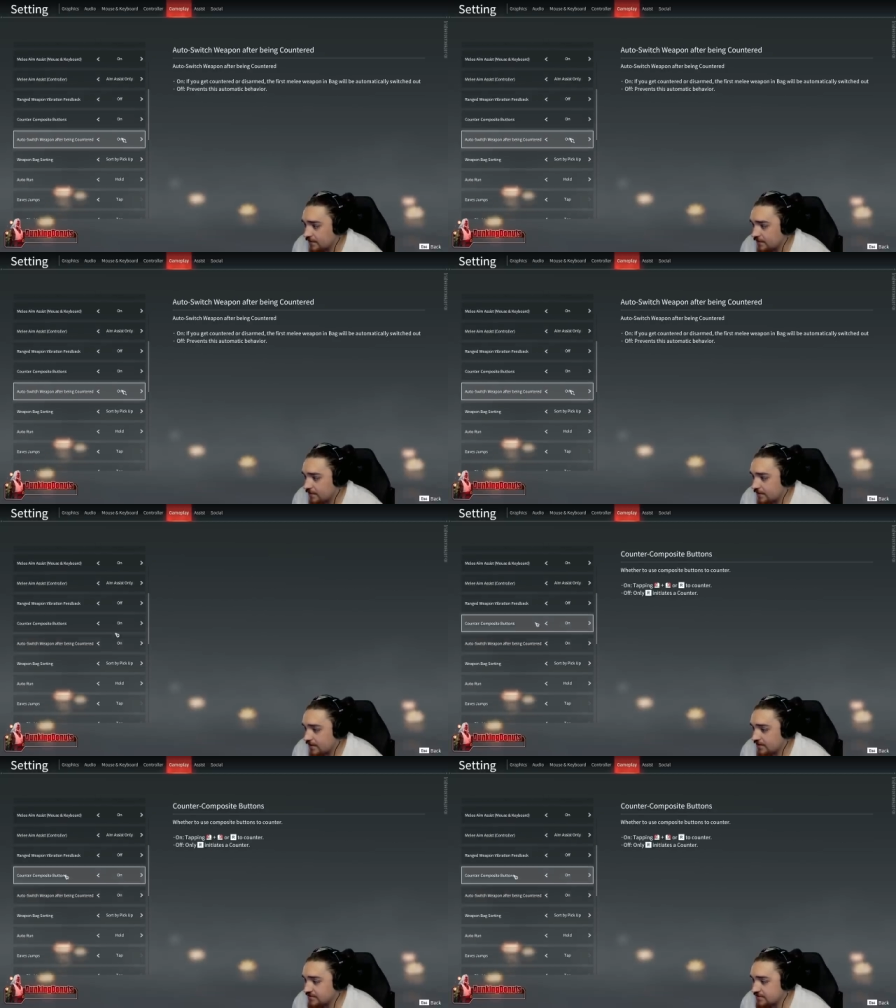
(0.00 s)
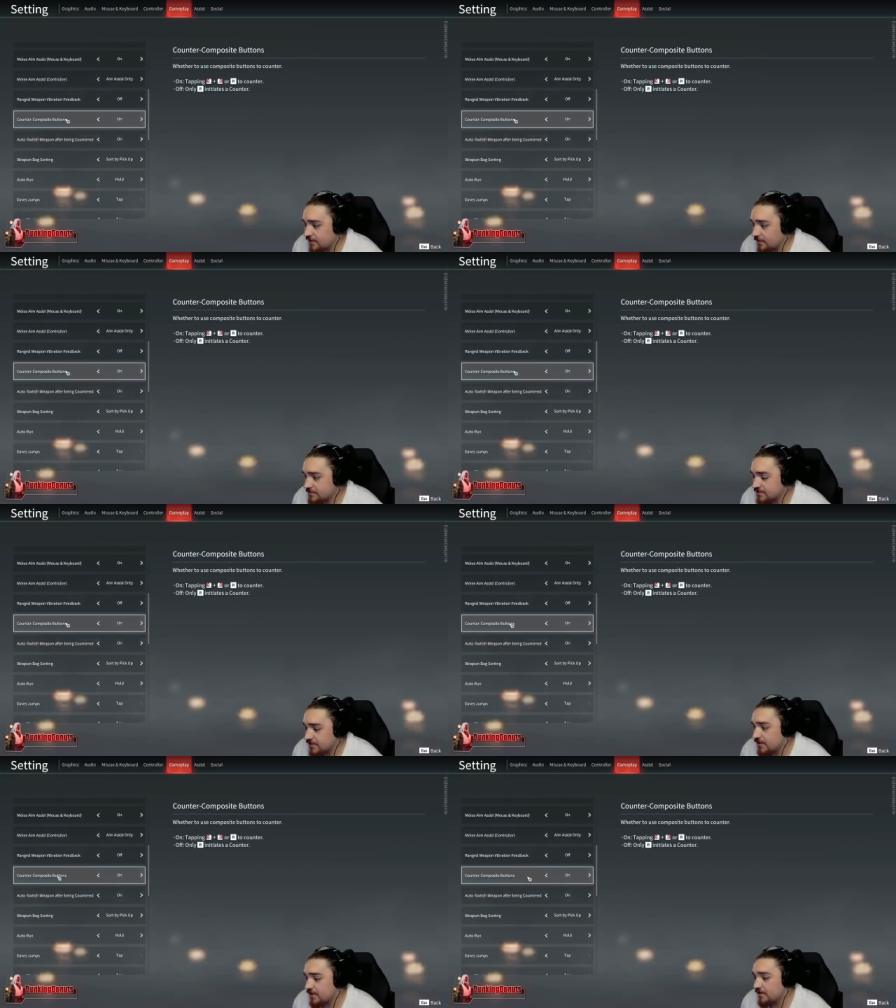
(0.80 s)
There is an option
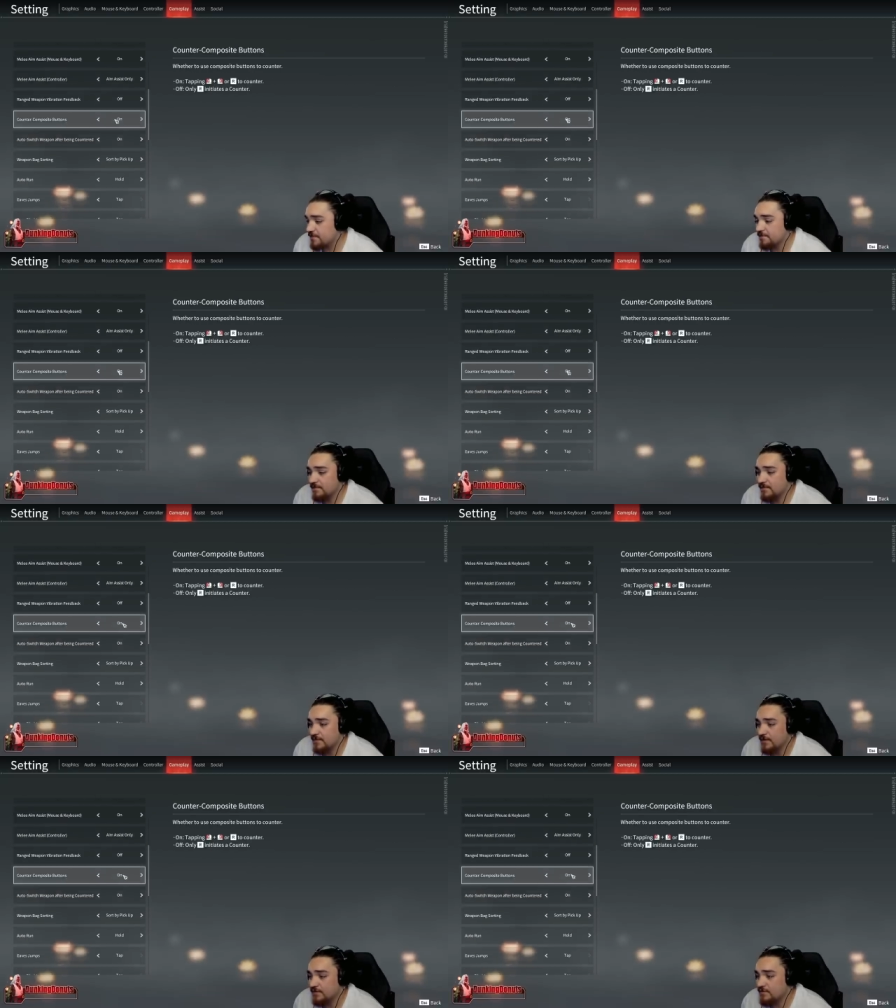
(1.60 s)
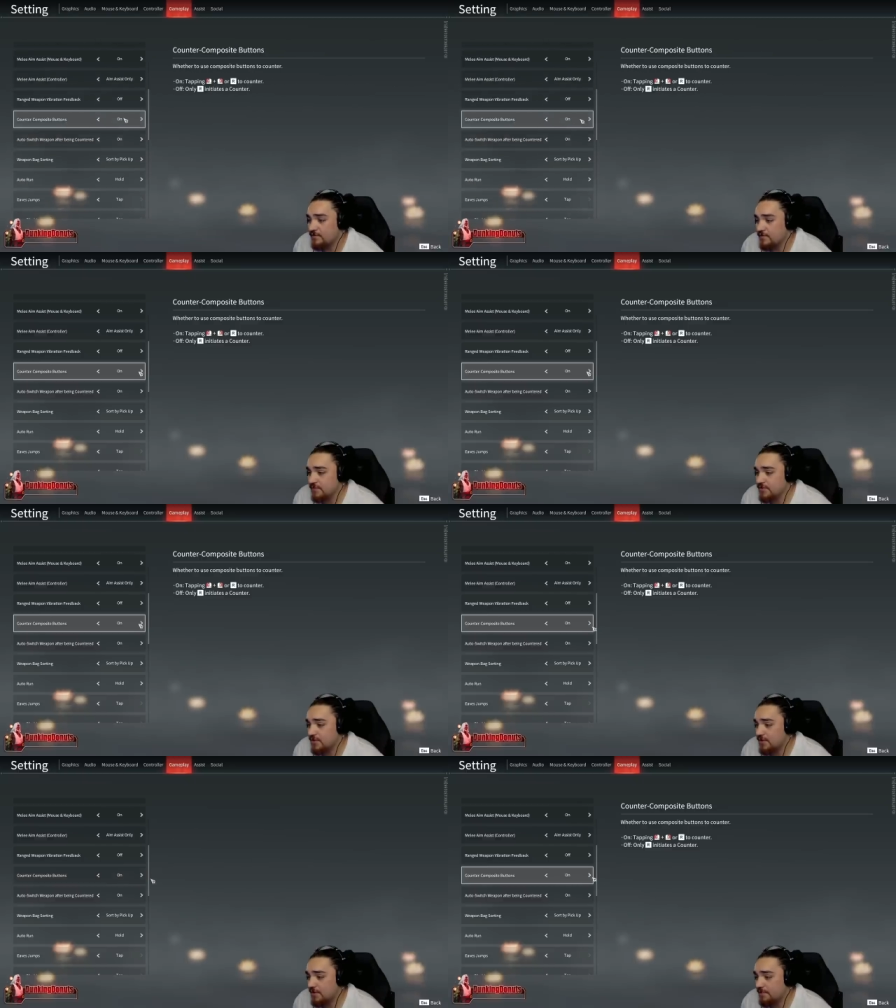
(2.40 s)
here. So if you were
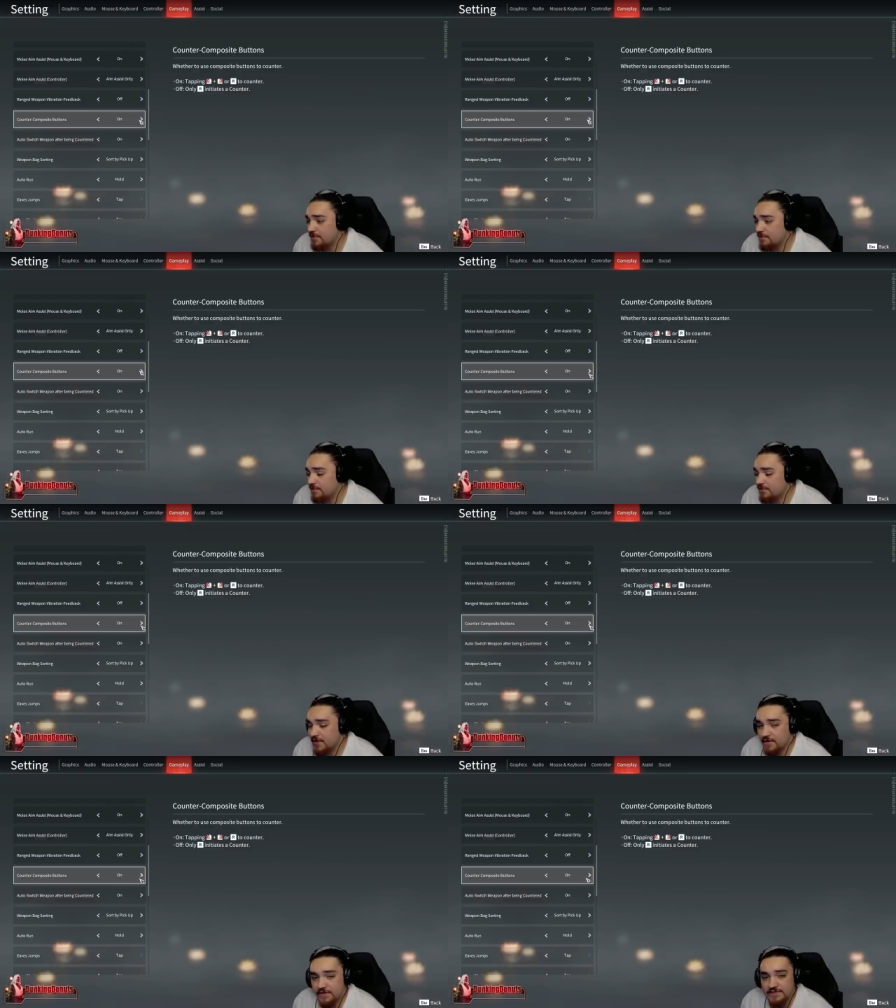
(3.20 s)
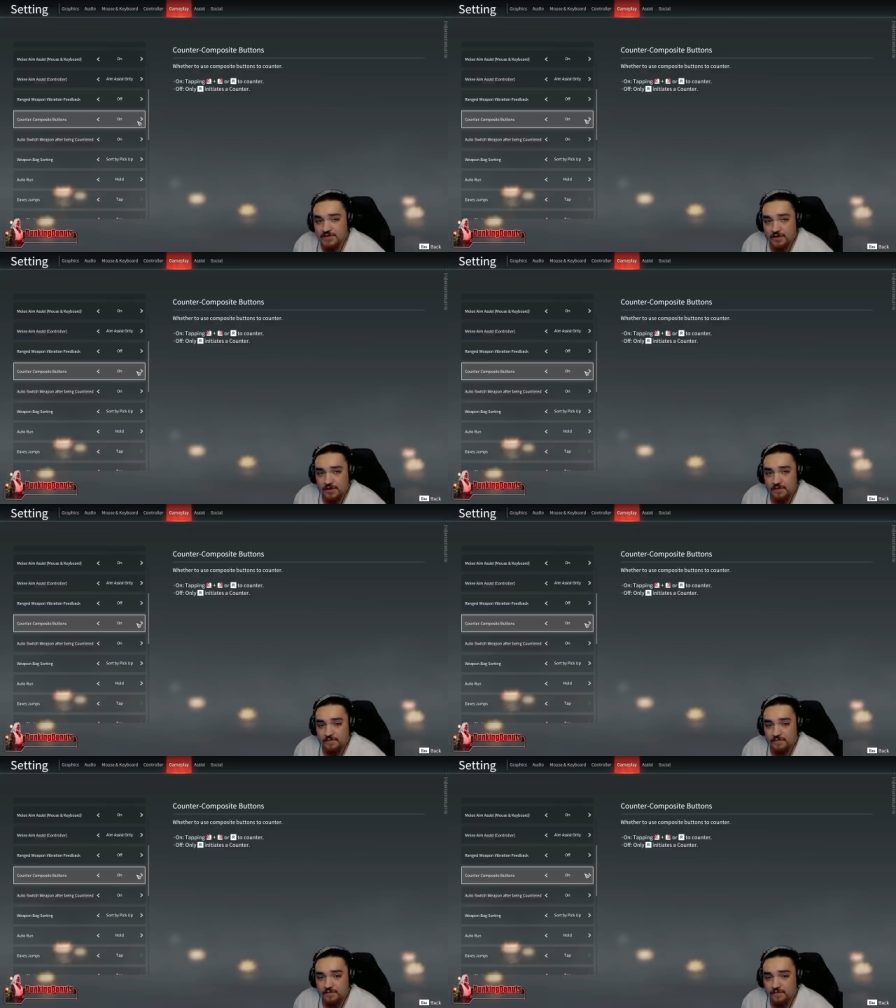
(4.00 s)
to turn this
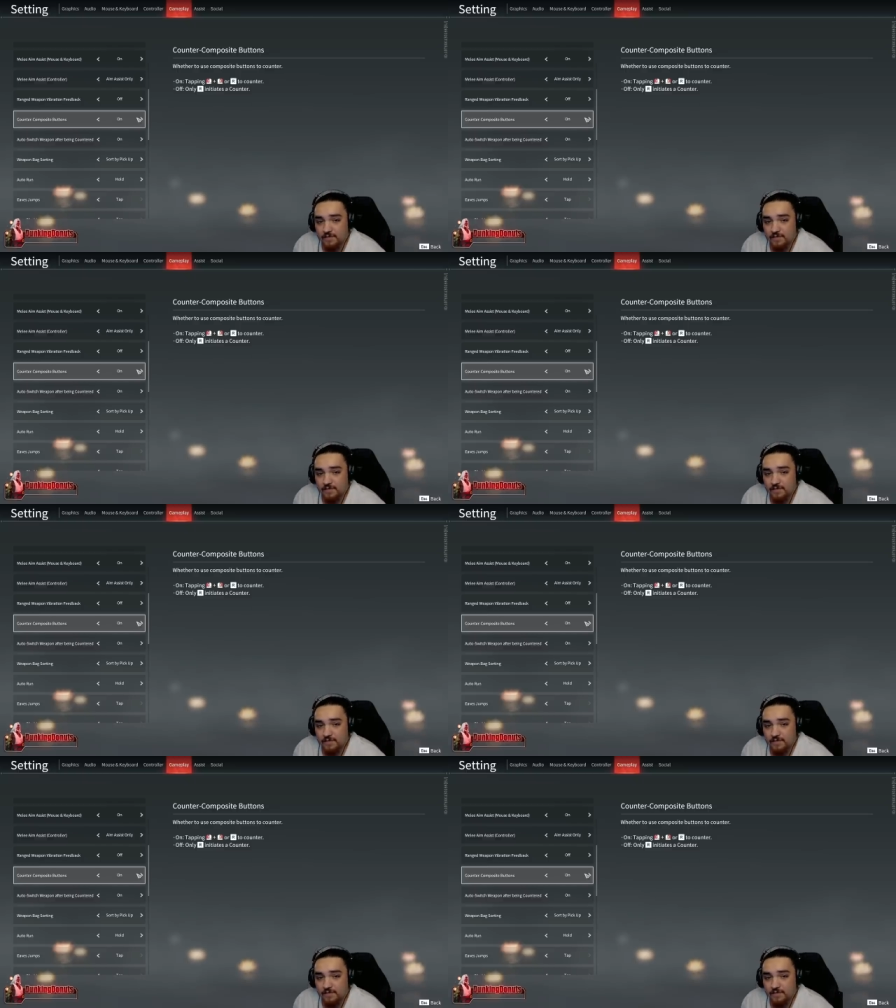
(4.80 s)
off,